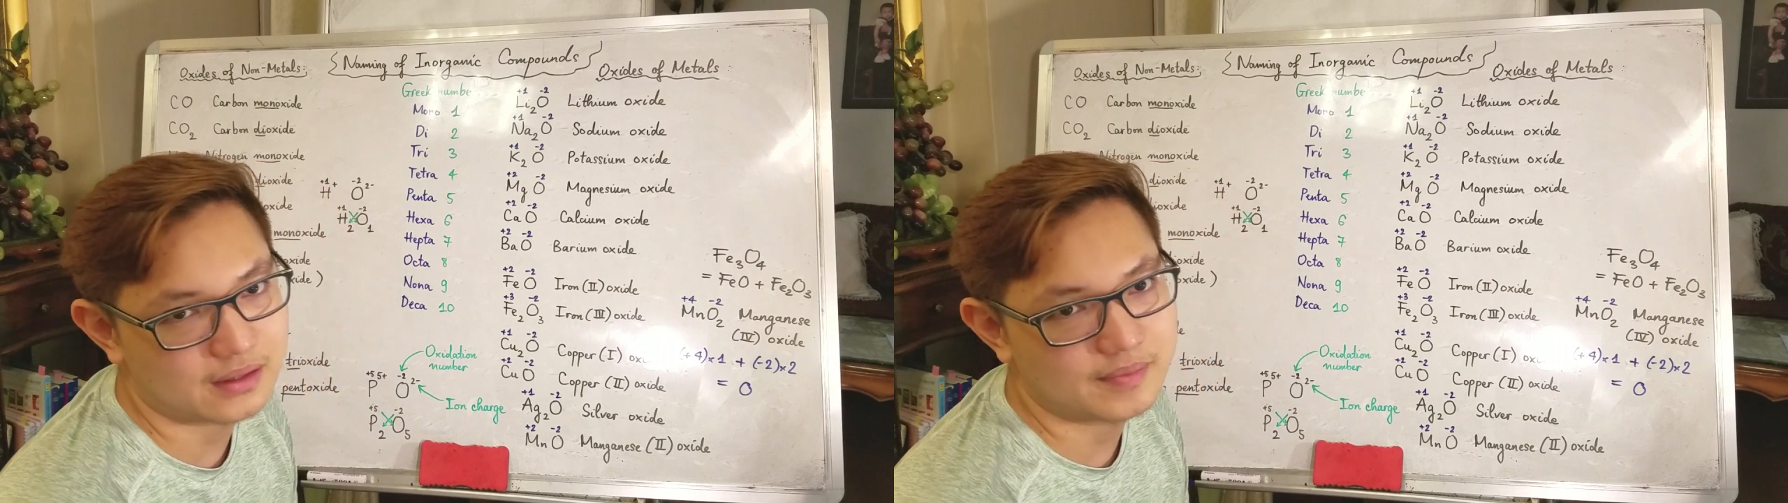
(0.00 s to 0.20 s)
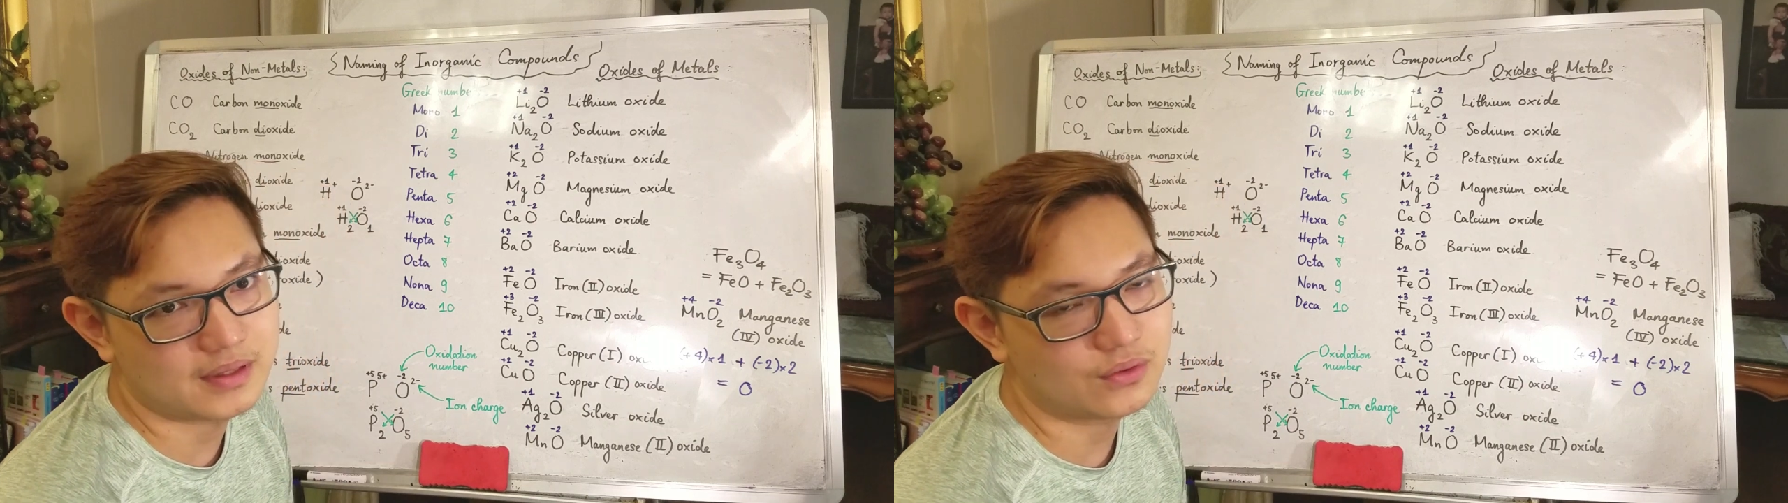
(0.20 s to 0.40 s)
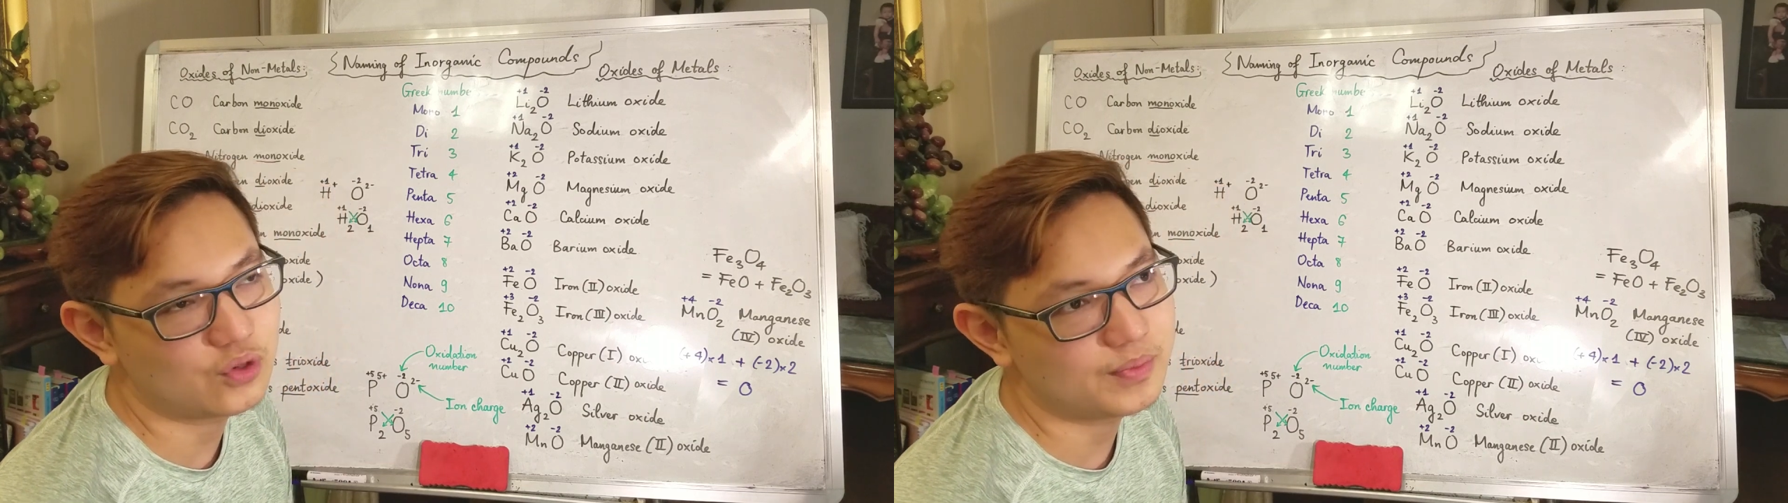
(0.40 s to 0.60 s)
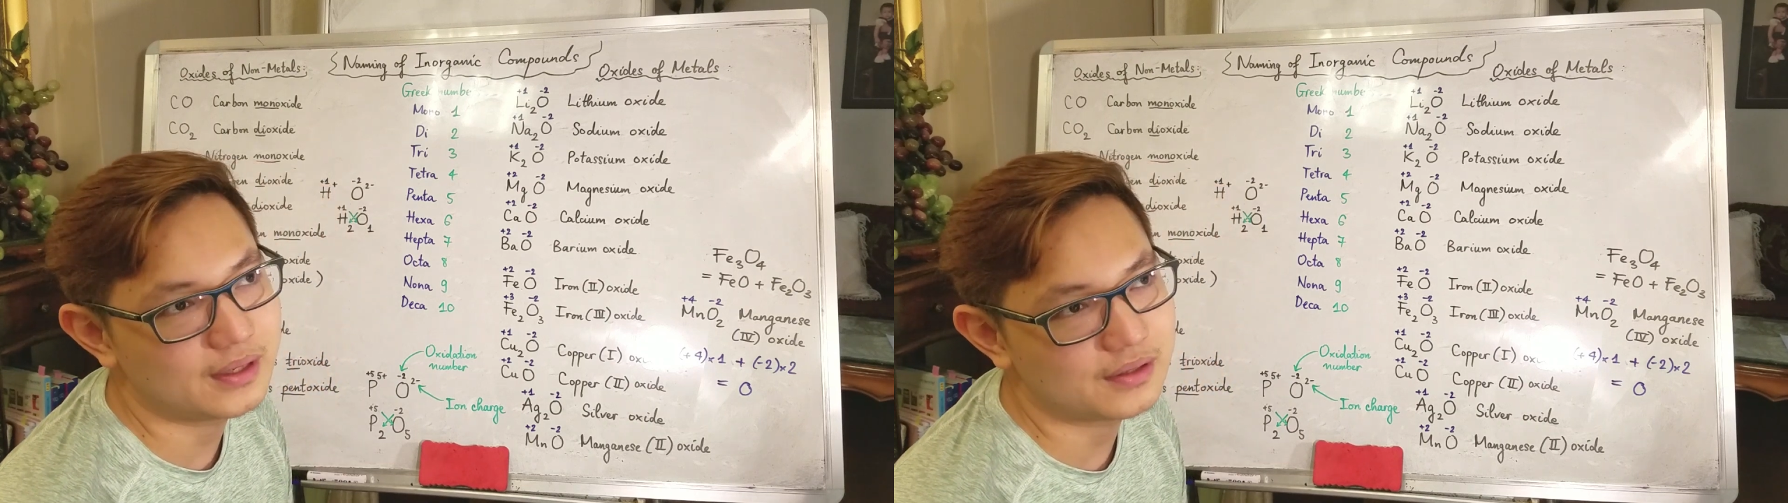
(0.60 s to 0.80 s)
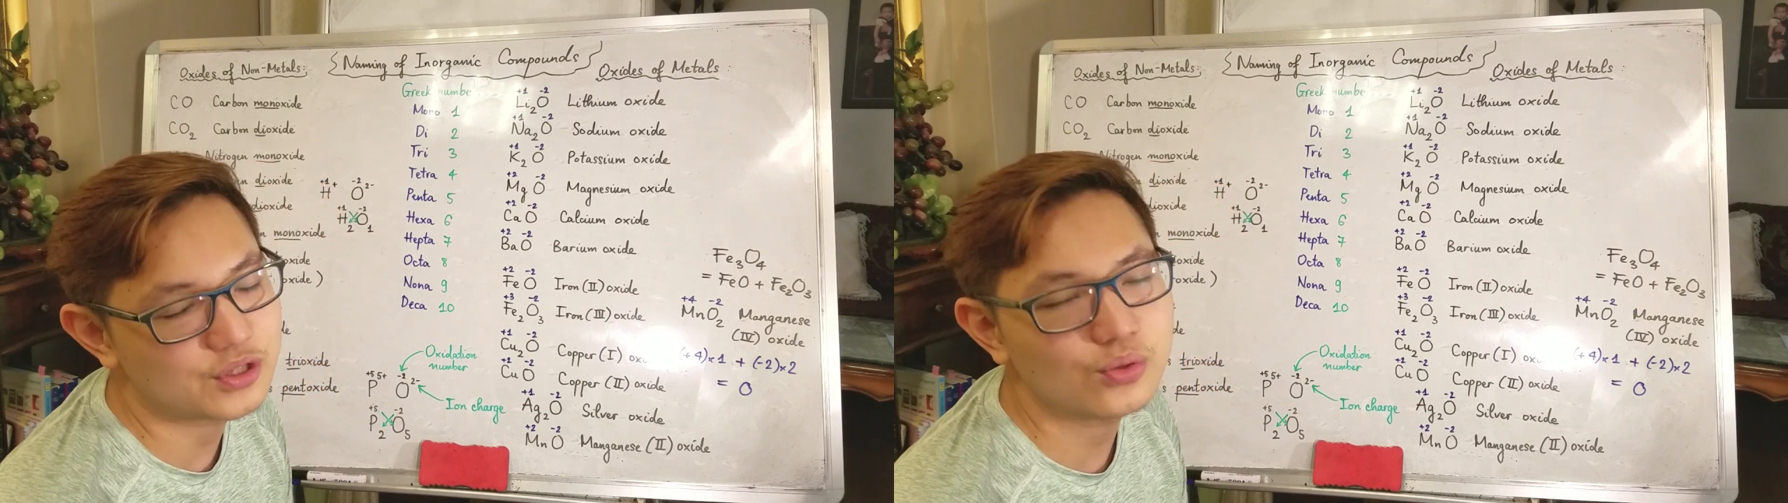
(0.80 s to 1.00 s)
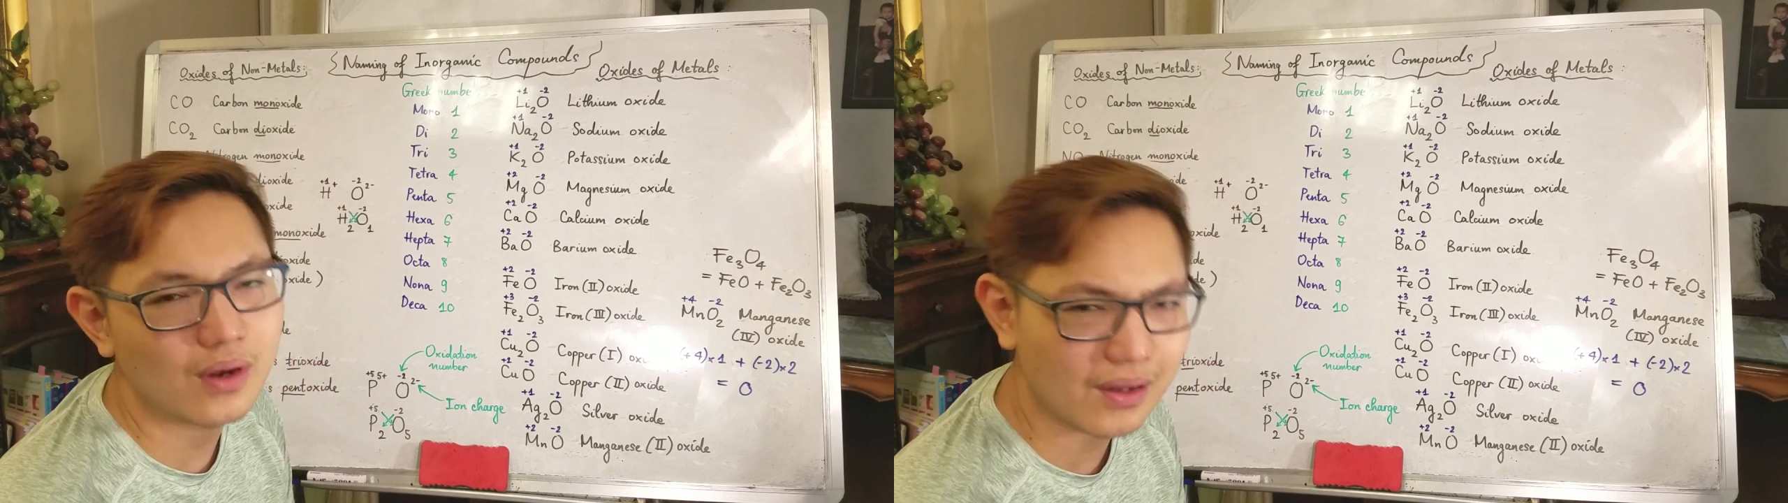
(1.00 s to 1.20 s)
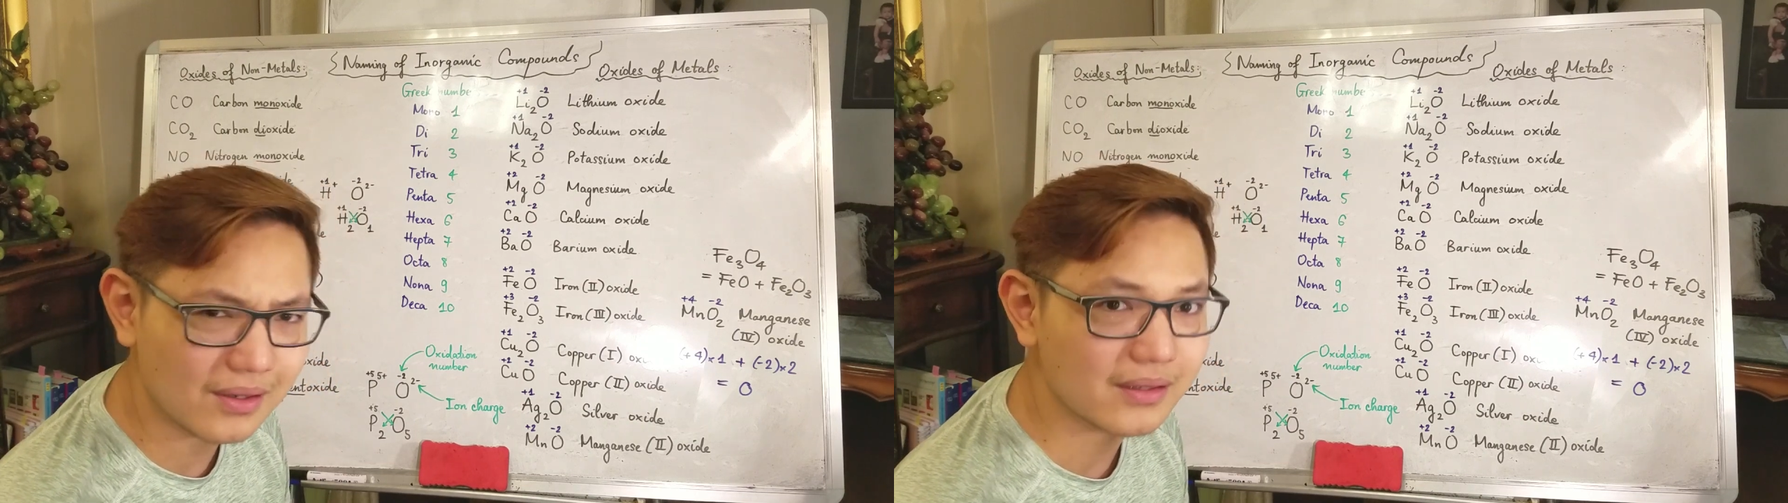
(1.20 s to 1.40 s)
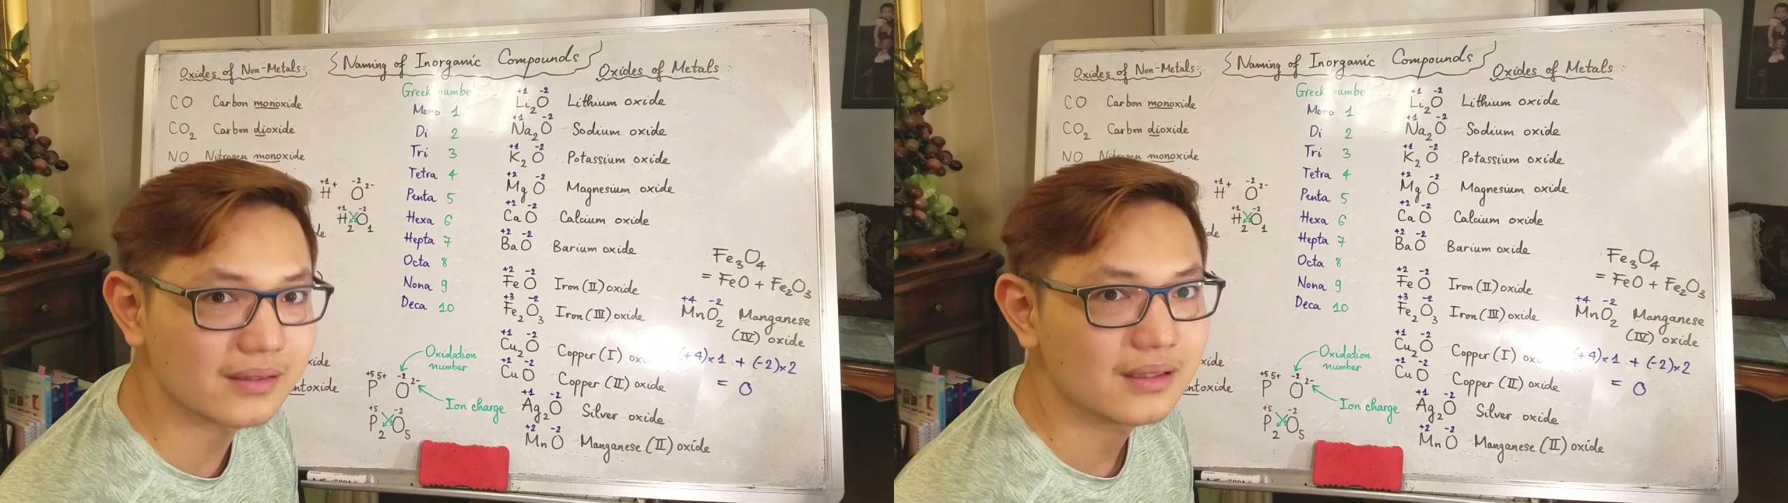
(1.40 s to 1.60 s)
I mean, it could be too
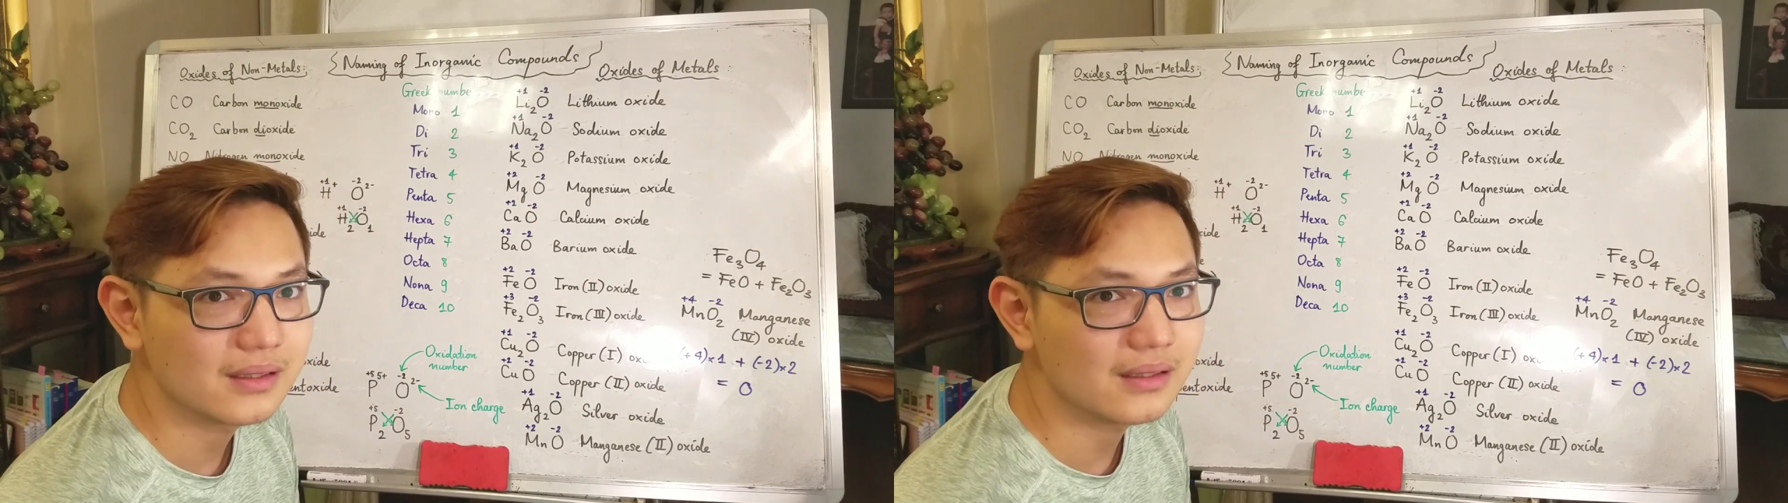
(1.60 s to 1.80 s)
long,